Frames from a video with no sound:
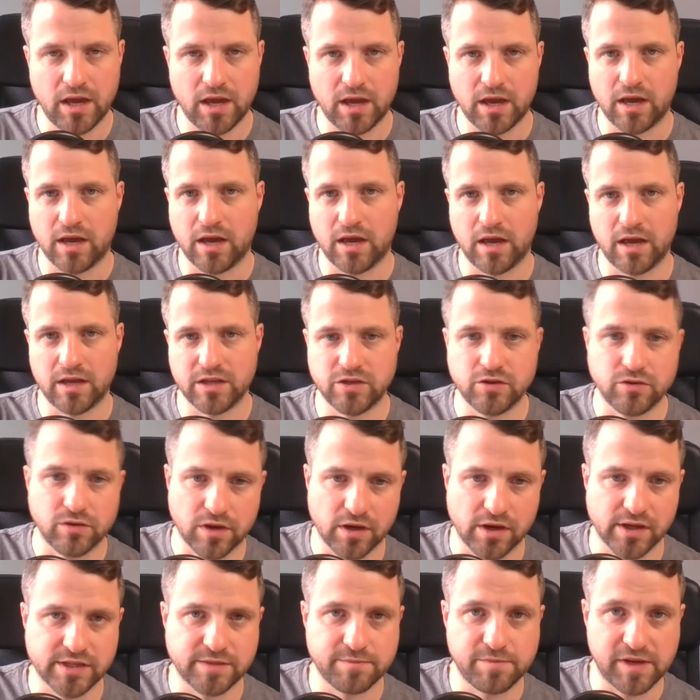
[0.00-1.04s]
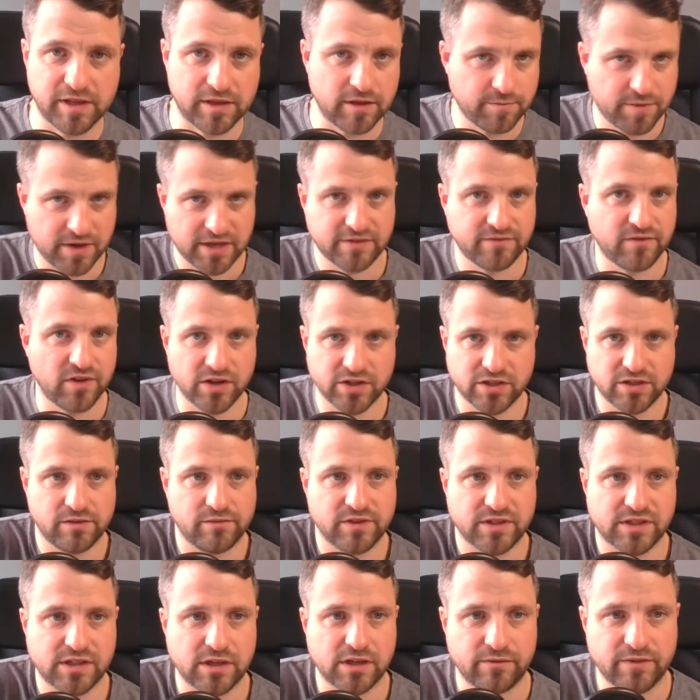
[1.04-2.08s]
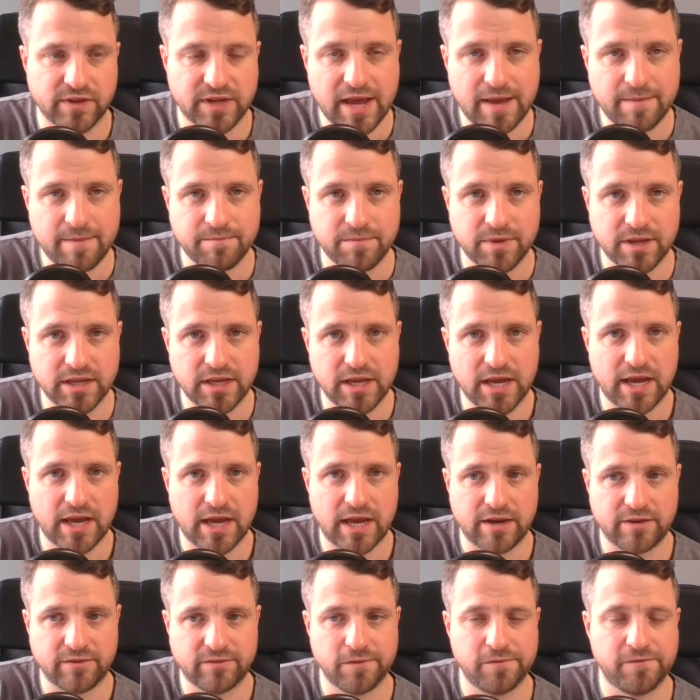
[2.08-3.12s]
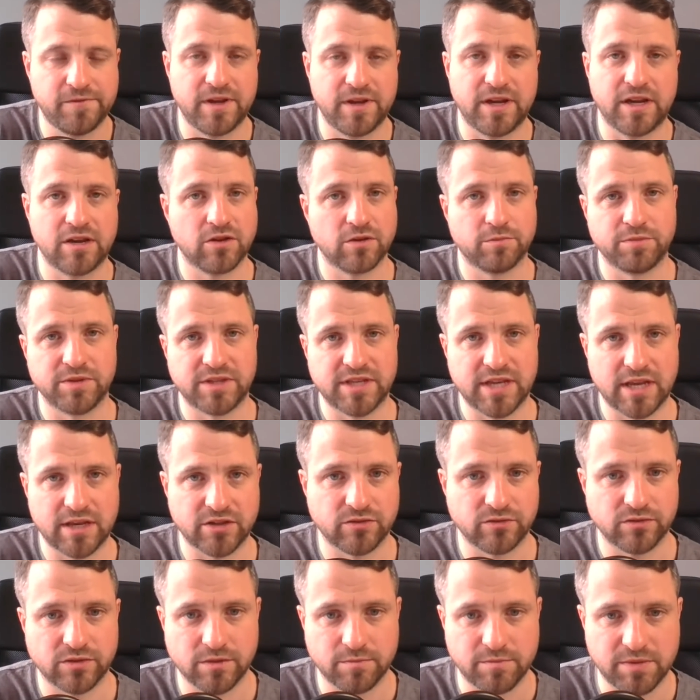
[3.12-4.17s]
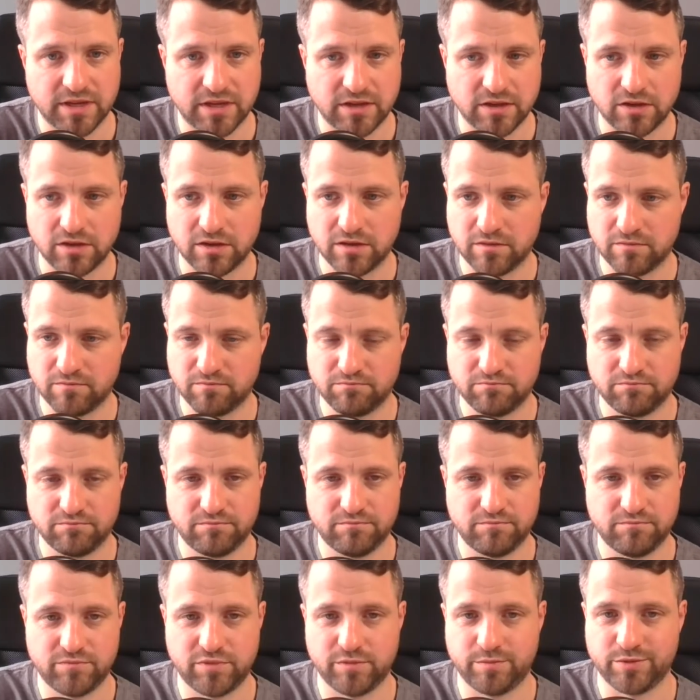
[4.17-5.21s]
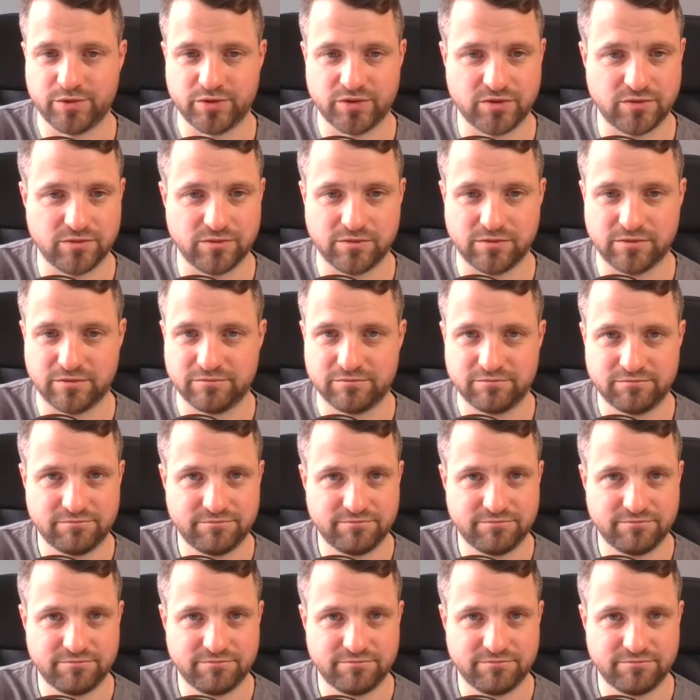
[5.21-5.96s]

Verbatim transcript: uh, you guys being the best version of yourself you can be and fulfilling your potential to be po prostu